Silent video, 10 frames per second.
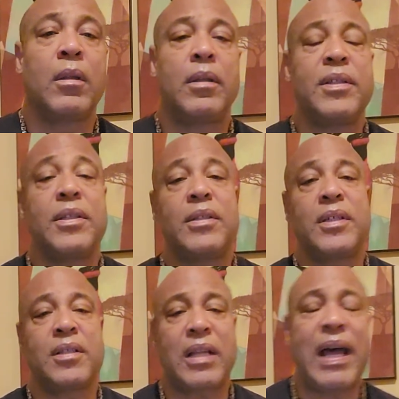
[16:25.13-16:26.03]
This is
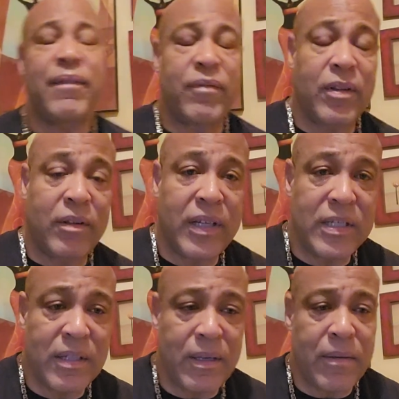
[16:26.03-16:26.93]
his life, whether
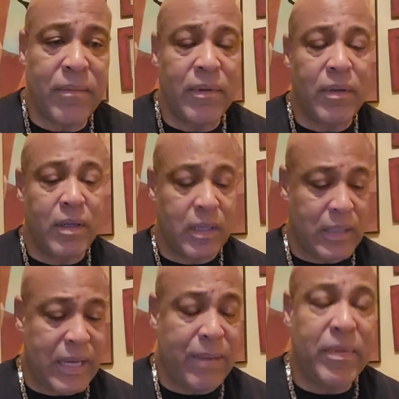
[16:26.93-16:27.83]
he's a
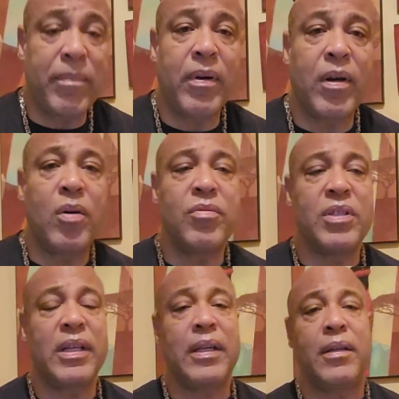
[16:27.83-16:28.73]
gang member, OG,
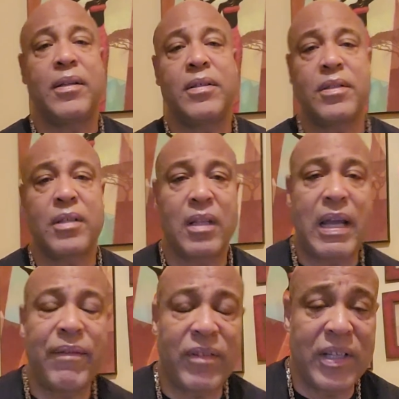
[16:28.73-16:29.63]
this is the
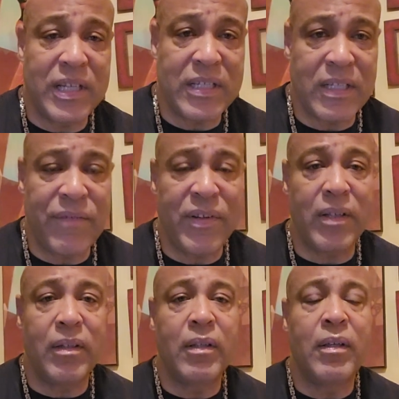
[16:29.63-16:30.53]
life that he's living.